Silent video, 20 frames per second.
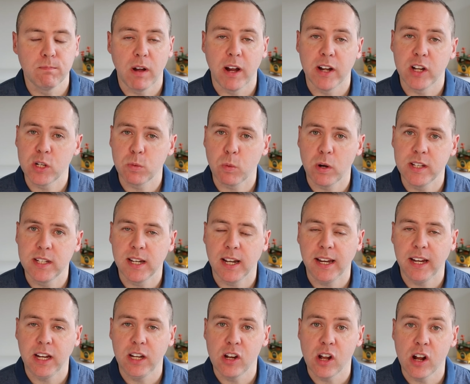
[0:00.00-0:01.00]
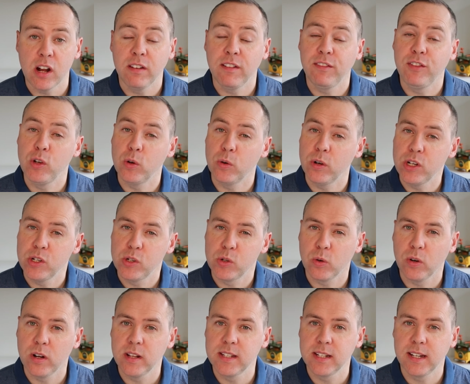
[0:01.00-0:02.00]
I just wanted to let you know that if you're
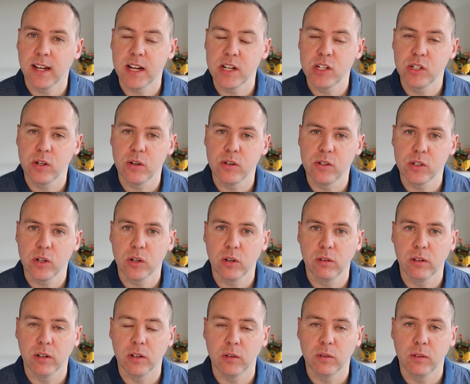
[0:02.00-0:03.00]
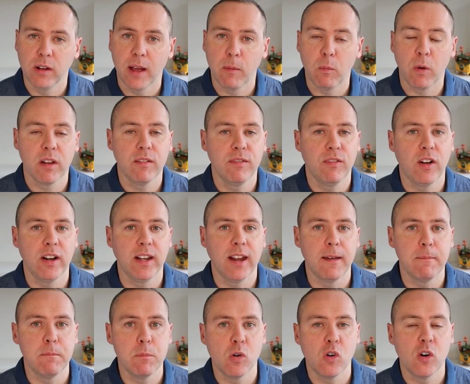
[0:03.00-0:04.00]
enjoying today's tutorial and want to find
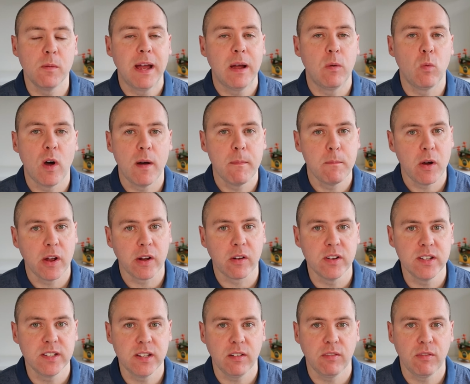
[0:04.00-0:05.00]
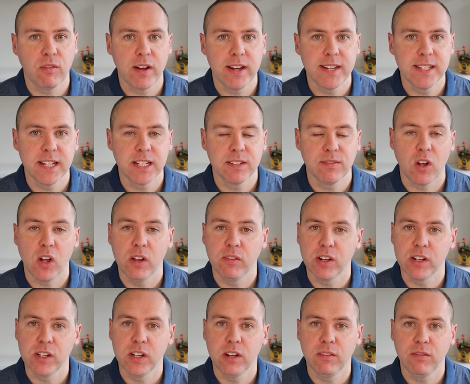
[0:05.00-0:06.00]
out more about what Microsoft 365
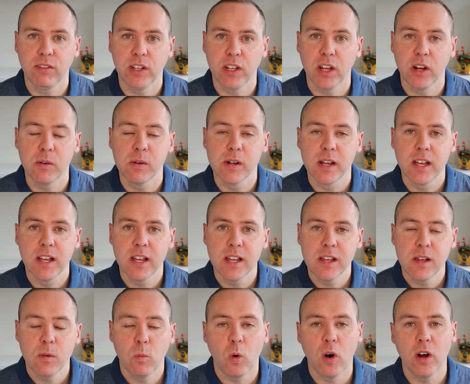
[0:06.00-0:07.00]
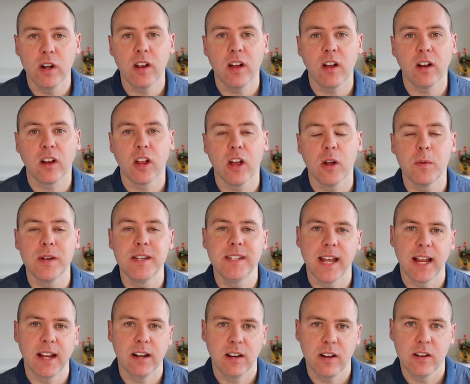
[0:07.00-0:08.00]
can do for you, why not go and
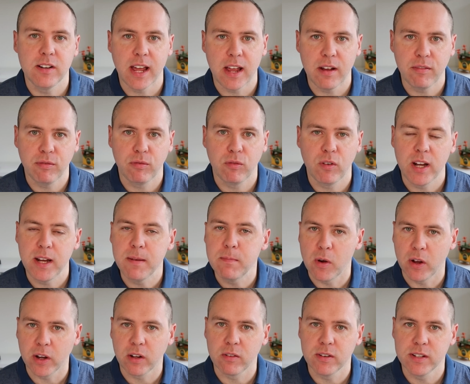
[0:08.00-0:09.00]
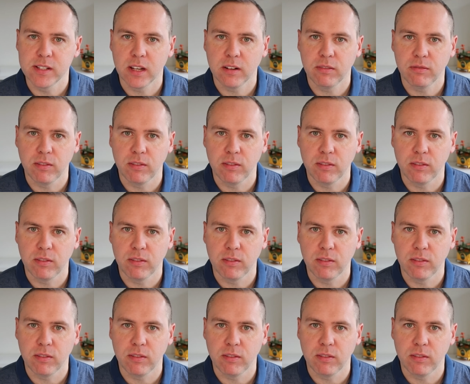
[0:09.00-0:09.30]
download our free Microsoft